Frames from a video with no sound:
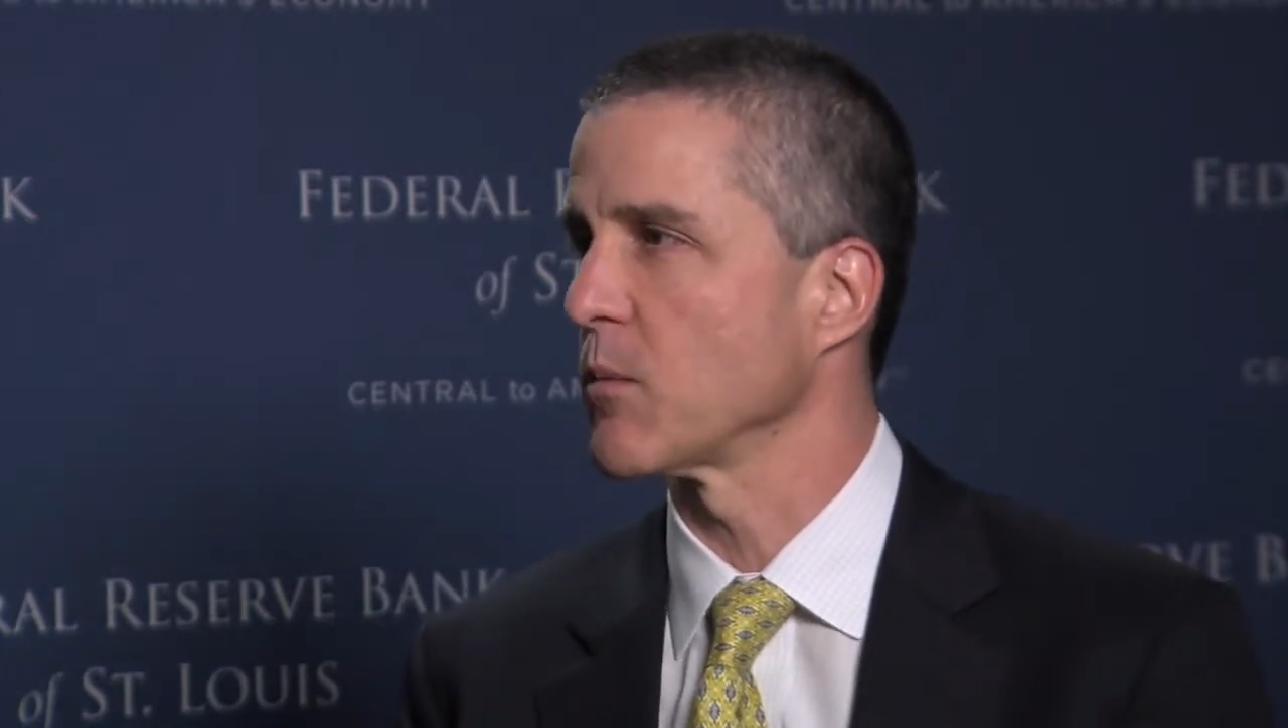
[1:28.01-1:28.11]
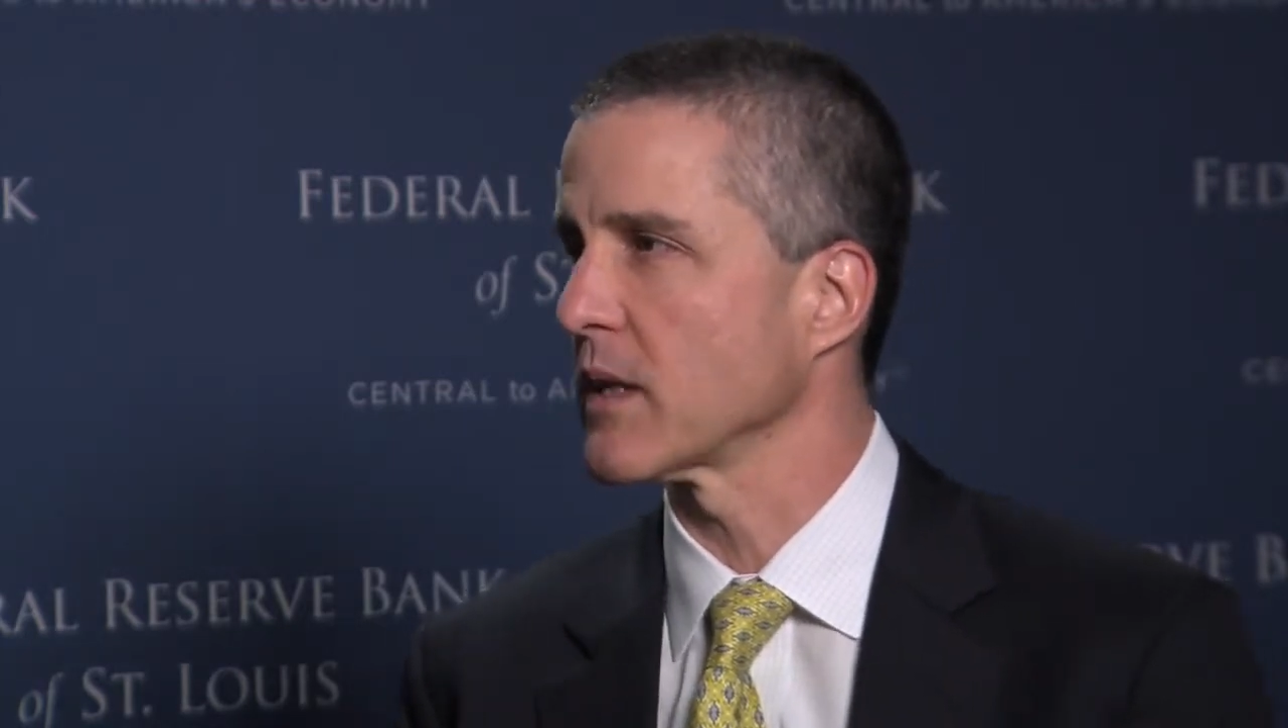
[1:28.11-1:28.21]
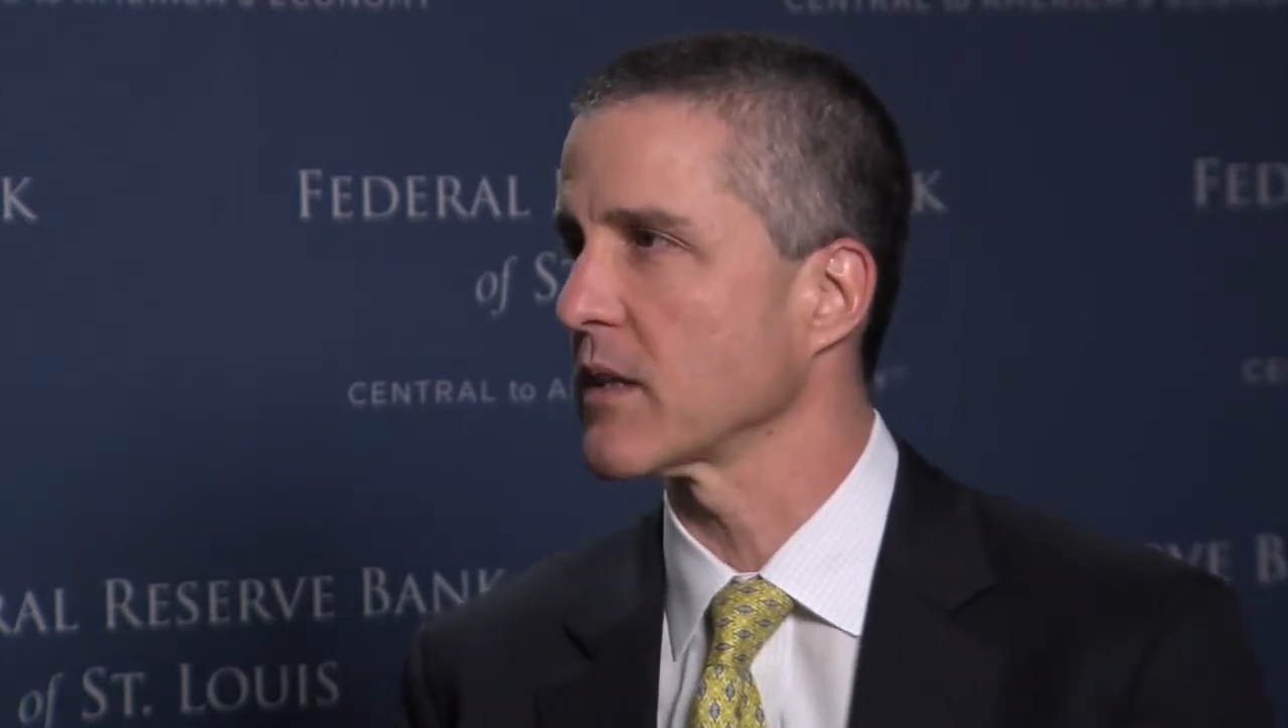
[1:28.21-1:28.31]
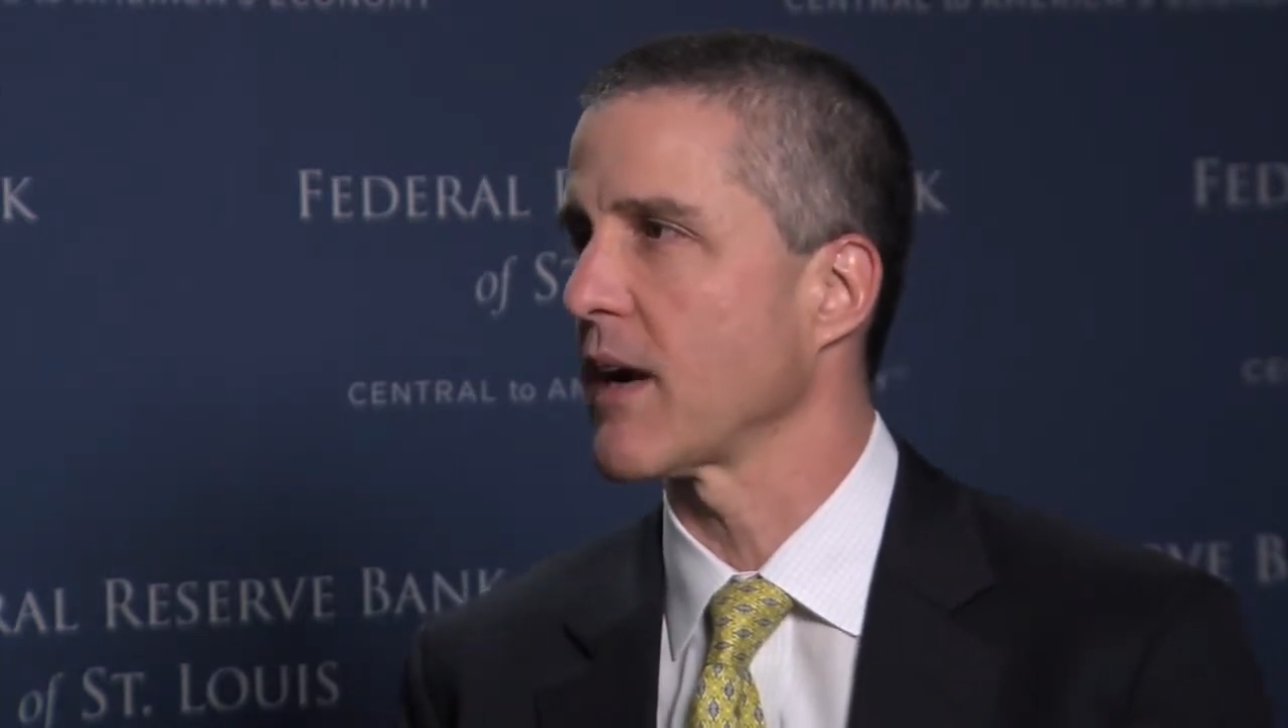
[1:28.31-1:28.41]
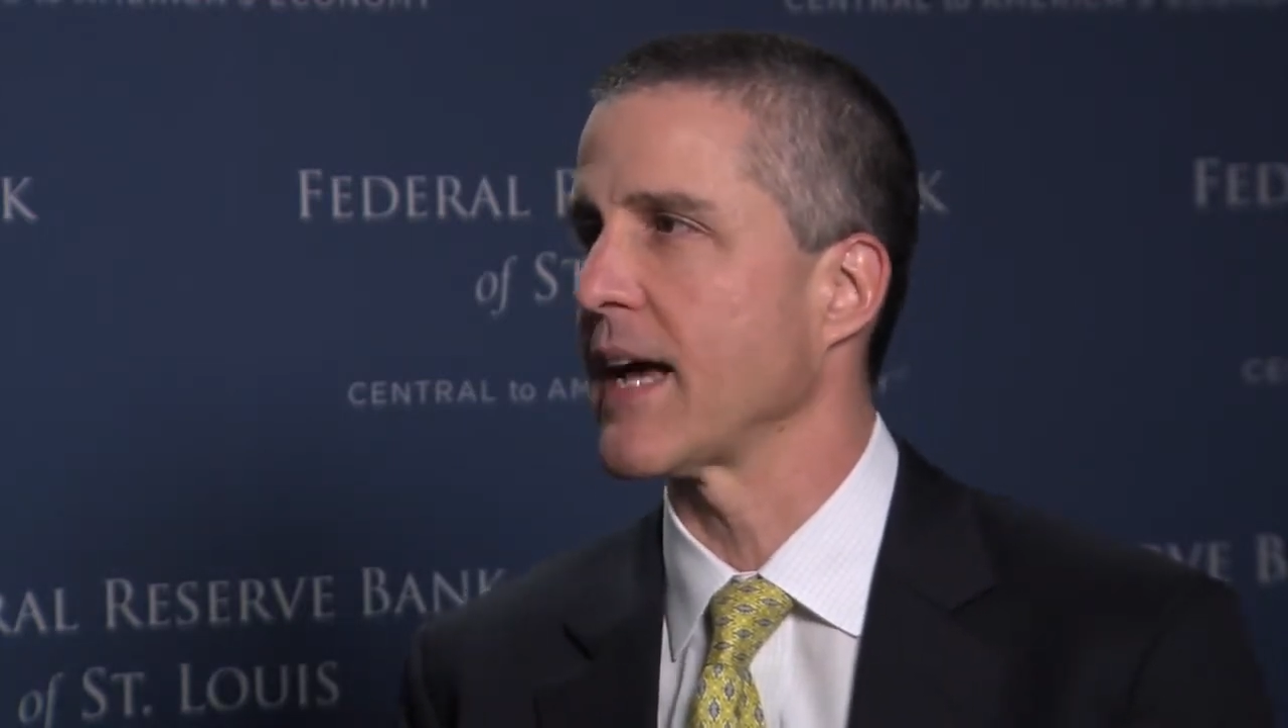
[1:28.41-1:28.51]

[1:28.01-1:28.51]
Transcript: and what their